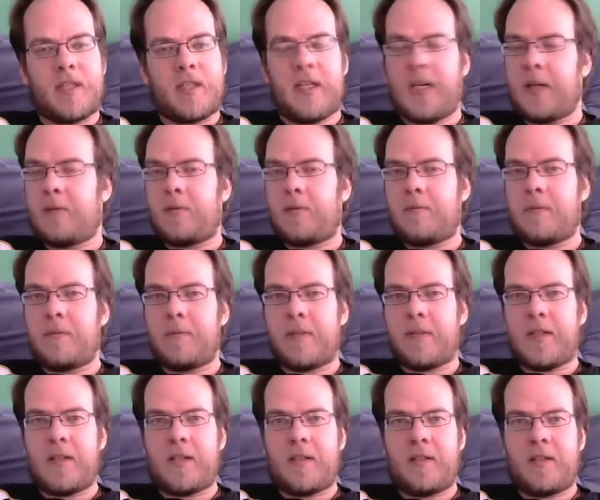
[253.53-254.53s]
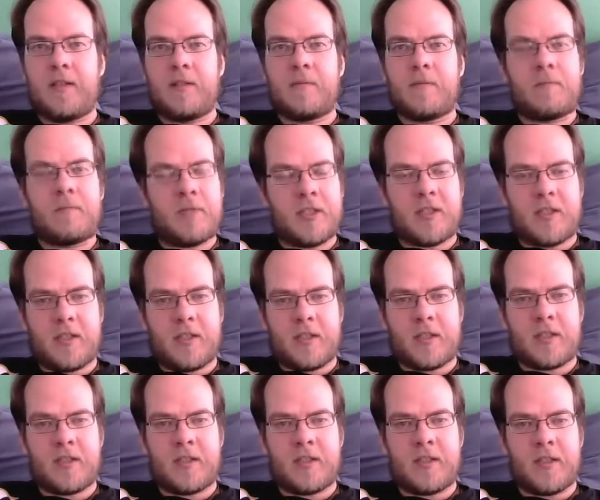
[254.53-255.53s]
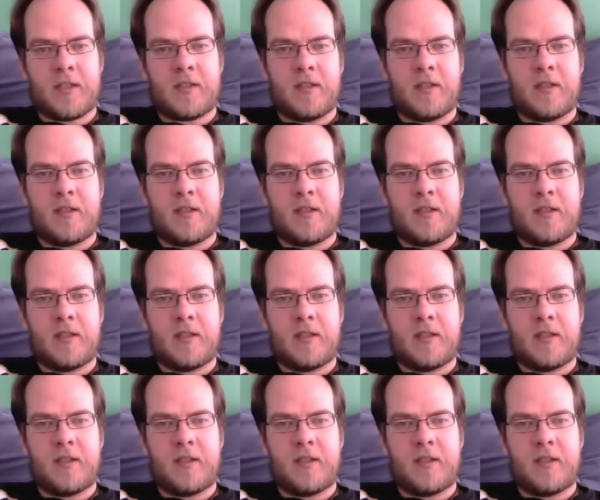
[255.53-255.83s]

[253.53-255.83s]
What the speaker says: I will be playing Prison Architect,